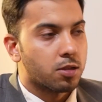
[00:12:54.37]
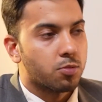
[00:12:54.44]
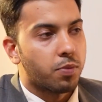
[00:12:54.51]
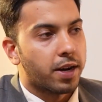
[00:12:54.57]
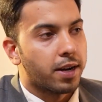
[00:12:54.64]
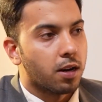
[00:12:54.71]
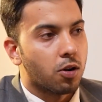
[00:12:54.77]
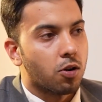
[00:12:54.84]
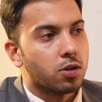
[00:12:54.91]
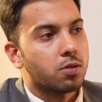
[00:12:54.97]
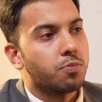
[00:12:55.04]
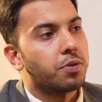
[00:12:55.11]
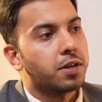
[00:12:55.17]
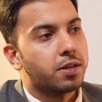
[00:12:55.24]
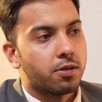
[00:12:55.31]
spread across a
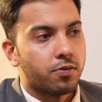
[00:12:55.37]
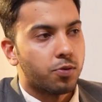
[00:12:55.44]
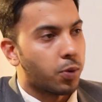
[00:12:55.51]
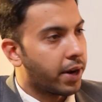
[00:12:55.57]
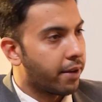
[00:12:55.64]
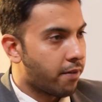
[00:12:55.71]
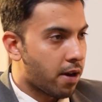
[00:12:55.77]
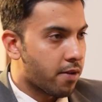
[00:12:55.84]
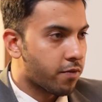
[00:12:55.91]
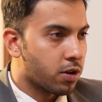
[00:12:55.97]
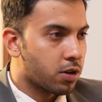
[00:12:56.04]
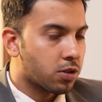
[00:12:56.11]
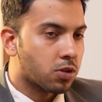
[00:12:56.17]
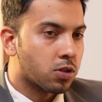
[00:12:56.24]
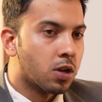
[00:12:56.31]
period of 25
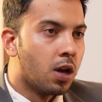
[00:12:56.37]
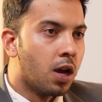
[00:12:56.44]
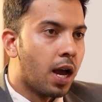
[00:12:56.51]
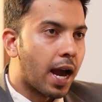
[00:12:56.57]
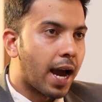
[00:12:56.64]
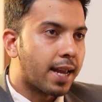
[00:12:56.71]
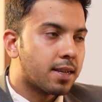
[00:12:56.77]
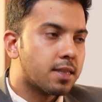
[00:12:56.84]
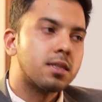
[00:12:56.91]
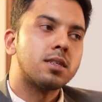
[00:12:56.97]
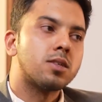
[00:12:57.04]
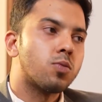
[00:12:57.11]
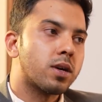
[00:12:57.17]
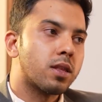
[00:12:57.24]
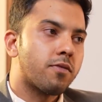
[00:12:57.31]
years. And in
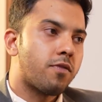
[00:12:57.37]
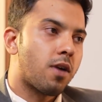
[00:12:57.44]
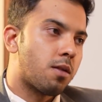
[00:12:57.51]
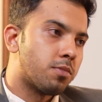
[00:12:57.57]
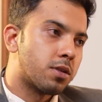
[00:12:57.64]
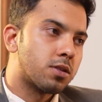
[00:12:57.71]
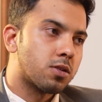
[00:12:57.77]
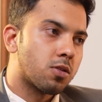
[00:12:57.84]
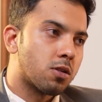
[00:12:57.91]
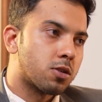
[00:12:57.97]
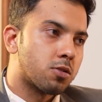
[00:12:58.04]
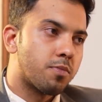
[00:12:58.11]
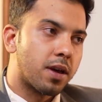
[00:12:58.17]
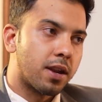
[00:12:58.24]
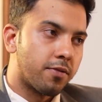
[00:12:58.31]
this way, the farmer is
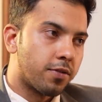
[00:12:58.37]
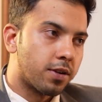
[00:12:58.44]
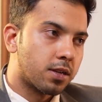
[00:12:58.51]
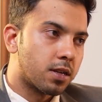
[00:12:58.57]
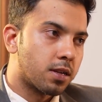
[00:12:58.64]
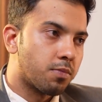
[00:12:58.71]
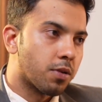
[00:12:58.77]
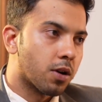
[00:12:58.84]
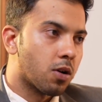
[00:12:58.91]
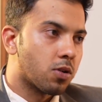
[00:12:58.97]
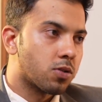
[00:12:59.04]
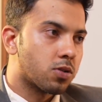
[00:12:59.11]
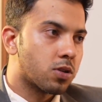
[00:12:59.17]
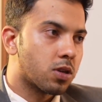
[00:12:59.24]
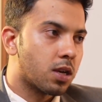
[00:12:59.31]
also benefited
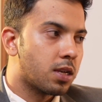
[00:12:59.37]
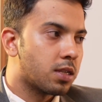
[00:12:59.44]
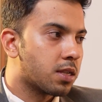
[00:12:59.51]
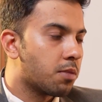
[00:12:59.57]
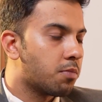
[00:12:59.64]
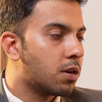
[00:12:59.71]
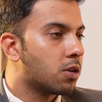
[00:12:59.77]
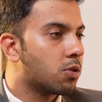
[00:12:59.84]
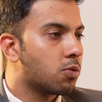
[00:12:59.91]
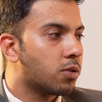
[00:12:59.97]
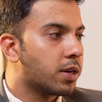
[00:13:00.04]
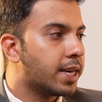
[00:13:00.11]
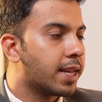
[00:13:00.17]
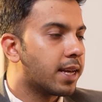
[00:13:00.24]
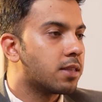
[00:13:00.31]
because he's able to
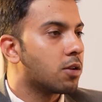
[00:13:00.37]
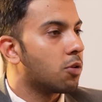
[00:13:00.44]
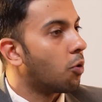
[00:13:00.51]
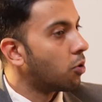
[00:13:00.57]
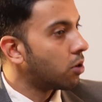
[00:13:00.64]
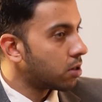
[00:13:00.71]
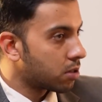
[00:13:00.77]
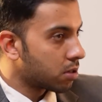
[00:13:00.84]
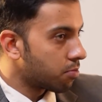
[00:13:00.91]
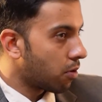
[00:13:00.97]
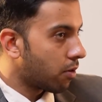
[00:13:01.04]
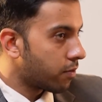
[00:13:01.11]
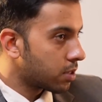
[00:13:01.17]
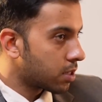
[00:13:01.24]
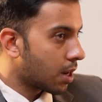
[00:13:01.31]
retain the ownership
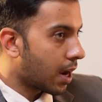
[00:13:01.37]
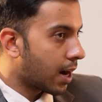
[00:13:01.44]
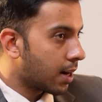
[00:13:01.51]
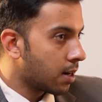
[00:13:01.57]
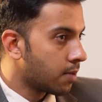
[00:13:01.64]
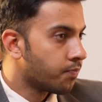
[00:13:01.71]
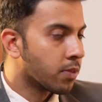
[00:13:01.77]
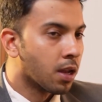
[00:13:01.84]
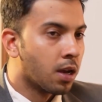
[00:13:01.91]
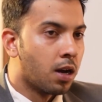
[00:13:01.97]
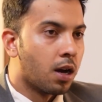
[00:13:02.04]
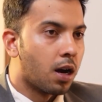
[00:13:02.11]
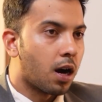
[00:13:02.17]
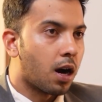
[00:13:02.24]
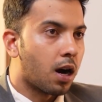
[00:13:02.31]
of his land.
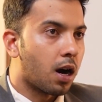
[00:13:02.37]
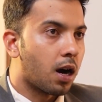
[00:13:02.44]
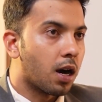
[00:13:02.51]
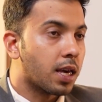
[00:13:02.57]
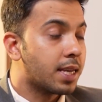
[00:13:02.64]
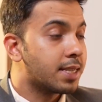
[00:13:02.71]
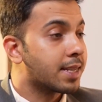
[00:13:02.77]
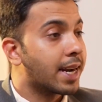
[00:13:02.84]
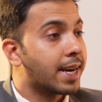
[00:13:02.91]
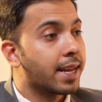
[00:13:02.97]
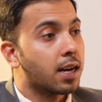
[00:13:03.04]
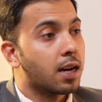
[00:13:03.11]
He's getting